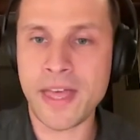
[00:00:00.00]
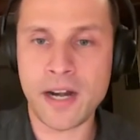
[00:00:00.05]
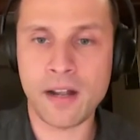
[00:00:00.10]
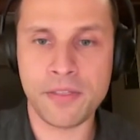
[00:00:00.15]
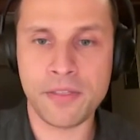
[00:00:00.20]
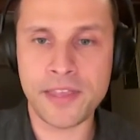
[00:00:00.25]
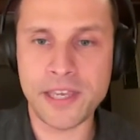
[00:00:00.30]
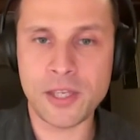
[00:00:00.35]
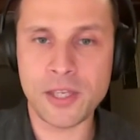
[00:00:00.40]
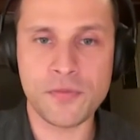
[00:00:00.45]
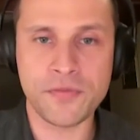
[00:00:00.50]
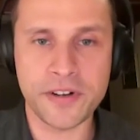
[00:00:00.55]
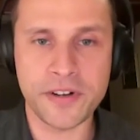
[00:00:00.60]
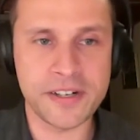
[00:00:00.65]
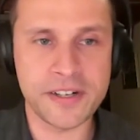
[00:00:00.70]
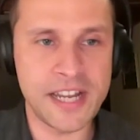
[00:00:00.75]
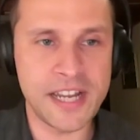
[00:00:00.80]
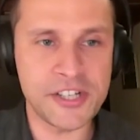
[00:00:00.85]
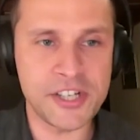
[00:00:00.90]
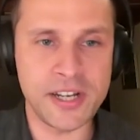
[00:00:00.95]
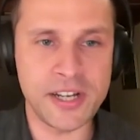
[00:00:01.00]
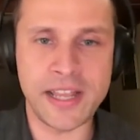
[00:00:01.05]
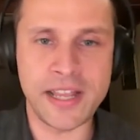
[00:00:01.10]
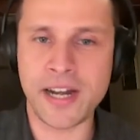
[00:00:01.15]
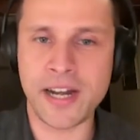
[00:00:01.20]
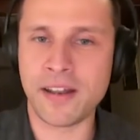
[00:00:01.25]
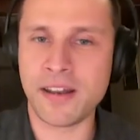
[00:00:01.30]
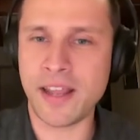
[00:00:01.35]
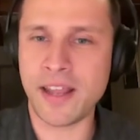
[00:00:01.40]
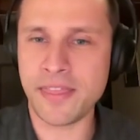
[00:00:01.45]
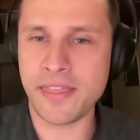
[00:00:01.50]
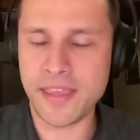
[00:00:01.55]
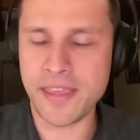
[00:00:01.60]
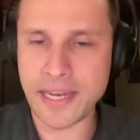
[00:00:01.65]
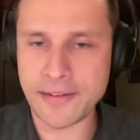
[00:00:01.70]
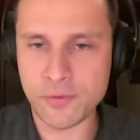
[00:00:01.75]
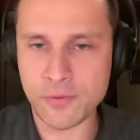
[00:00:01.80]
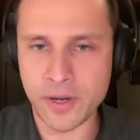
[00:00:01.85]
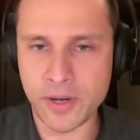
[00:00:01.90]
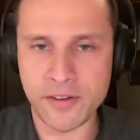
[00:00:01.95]
that, I'll thank you for your attention and
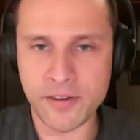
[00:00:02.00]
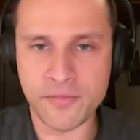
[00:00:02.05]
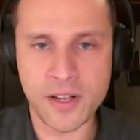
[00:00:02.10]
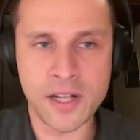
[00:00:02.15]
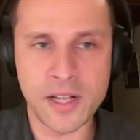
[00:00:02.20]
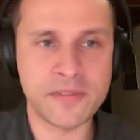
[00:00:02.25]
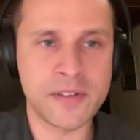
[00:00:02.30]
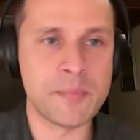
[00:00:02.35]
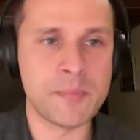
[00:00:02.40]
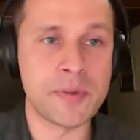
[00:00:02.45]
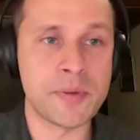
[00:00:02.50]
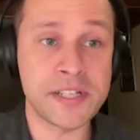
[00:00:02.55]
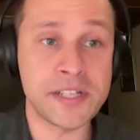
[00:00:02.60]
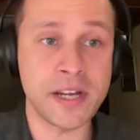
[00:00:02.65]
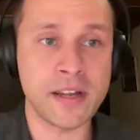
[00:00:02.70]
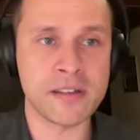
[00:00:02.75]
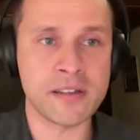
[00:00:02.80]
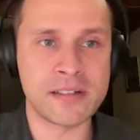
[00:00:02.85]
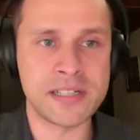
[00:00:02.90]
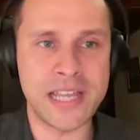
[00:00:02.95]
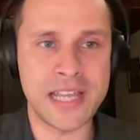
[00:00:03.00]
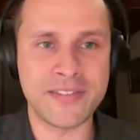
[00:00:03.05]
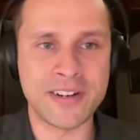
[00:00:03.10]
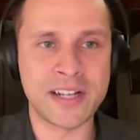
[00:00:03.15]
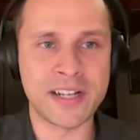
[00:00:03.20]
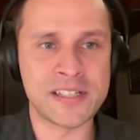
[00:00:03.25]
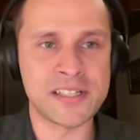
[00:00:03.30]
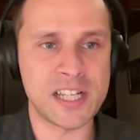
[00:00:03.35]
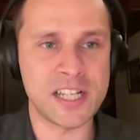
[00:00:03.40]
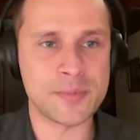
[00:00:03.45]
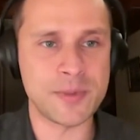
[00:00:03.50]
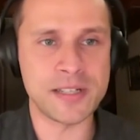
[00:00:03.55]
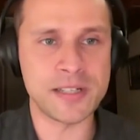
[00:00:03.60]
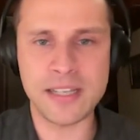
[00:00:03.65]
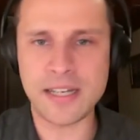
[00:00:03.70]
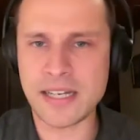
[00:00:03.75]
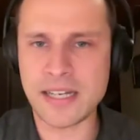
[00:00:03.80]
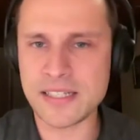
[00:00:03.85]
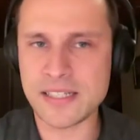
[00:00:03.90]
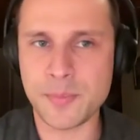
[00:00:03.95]
thank everyone involved. In particular, David
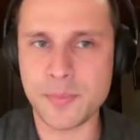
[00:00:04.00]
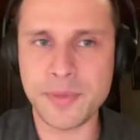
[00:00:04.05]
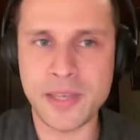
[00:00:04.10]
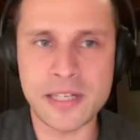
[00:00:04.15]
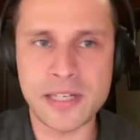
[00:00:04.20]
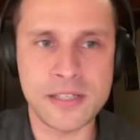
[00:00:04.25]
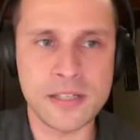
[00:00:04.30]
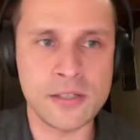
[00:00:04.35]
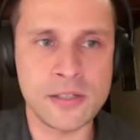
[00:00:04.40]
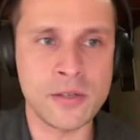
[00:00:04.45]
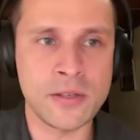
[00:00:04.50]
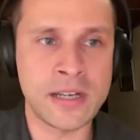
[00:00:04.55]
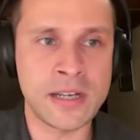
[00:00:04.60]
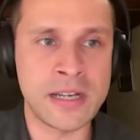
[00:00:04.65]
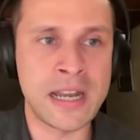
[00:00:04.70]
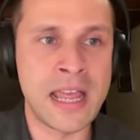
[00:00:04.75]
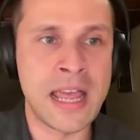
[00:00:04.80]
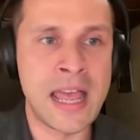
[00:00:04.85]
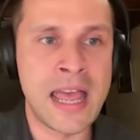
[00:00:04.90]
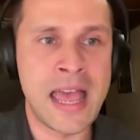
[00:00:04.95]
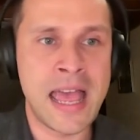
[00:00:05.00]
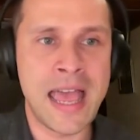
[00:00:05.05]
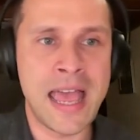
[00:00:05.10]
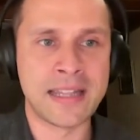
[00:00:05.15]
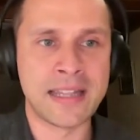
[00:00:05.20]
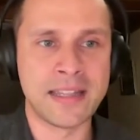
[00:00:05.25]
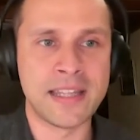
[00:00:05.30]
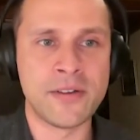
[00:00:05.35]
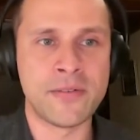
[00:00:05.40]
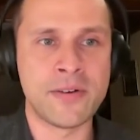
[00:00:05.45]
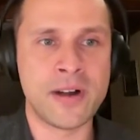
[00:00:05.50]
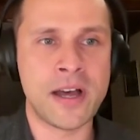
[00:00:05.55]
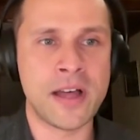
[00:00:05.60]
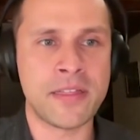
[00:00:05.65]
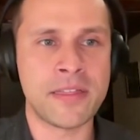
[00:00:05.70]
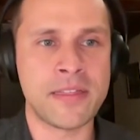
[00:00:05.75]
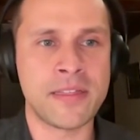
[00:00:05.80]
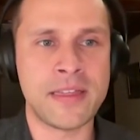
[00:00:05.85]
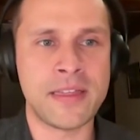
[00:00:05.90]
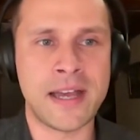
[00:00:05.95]
Gonzalez-Martinez is a PhD student, and Lee
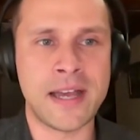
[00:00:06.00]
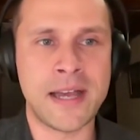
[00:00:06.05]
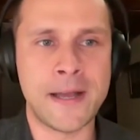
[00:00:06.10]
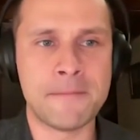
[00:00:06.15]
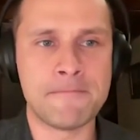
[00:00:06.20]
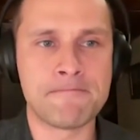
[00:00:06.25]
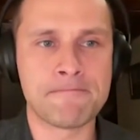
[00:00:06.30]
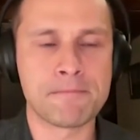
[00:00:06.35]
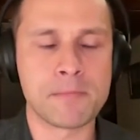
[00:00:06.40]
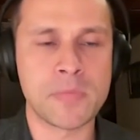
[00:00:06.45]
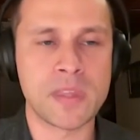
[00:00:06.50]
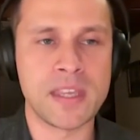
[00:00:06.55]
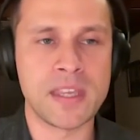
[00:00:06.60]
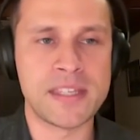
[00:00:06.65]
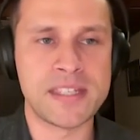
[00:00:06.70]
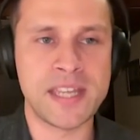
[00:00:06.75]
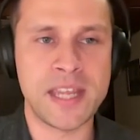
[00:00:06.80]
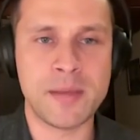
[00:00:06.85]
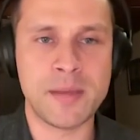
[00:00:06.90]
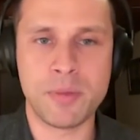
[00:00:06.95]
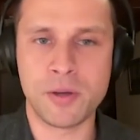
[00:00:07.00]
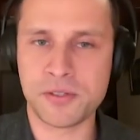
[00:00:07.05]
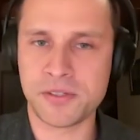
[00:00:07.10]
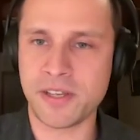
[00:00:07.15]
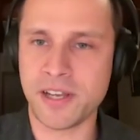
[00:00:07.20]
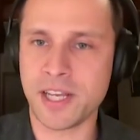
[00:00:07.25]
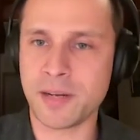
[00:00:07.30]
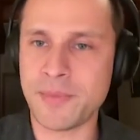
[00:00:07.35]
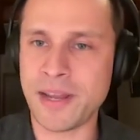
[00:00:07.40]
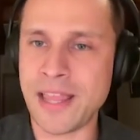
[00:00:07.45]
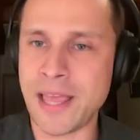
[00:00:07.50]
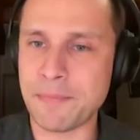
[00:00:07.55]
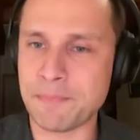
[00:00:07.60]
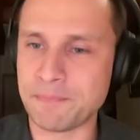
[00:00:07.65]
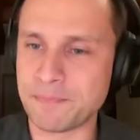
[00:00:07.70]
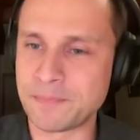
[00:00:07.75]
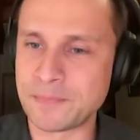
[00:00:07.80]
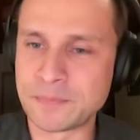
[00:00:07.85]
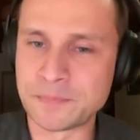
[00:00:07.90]
Roth is a postdoc in my lab.